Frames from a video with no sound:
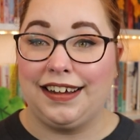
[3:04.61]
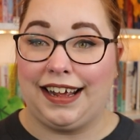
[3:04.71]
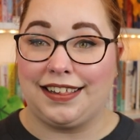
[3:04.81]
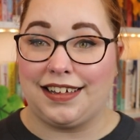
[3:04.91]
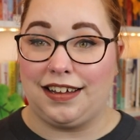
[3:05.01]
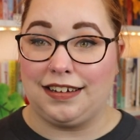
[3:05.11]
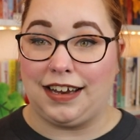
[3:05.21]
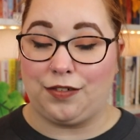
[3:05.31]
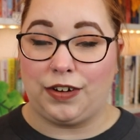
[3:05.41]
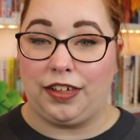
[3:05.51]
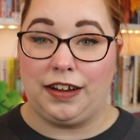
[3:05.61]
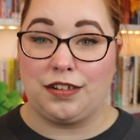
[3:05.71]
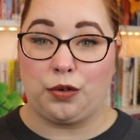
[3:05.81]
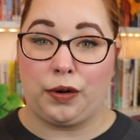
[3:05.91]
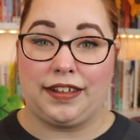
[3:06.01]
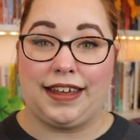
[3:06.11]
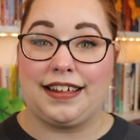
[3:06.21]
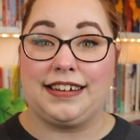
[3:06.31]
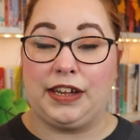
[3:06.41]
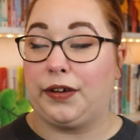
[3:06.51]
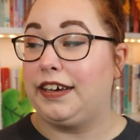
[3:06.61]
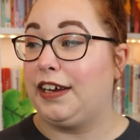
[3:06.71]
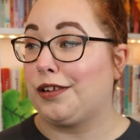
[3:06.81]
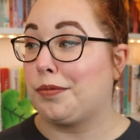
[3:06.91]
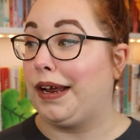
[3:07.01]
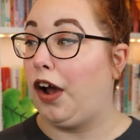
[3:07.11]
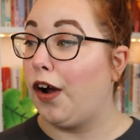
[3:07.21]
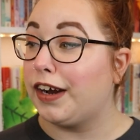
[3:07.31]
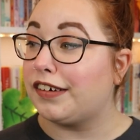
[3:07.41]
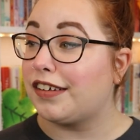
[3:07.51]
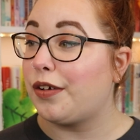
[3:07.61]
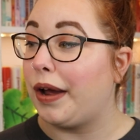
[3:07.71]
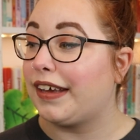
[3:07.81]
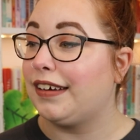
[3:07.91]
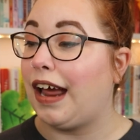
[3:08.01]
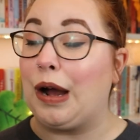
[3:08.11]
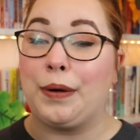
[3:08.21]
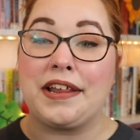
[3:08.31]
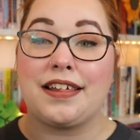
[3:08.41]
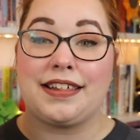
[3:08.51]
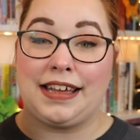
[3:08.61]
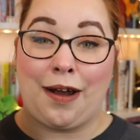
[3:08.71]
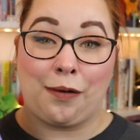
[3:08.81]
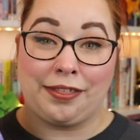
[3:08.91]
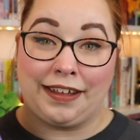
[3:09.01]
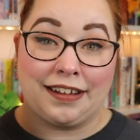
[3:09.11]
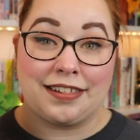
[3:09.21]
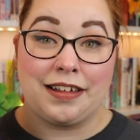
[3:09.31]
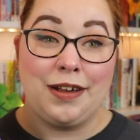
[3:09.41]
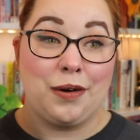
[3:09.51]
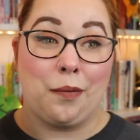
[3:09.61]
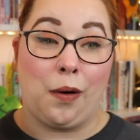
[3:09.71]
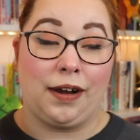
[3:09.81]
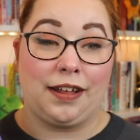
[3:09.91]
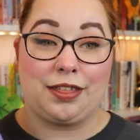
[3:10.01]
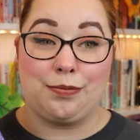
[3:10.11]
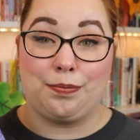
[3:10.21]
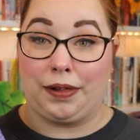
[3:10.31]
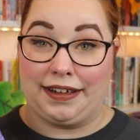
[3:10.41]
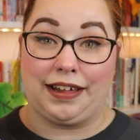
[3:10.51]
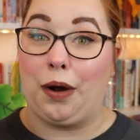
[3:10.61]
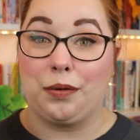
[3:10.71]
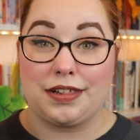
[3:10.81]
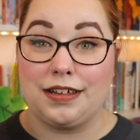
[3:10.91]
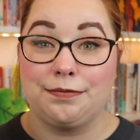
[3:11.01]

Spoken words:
It's definitely a story that is near and dear to my heart, so I cannot wait to see how this one plays out.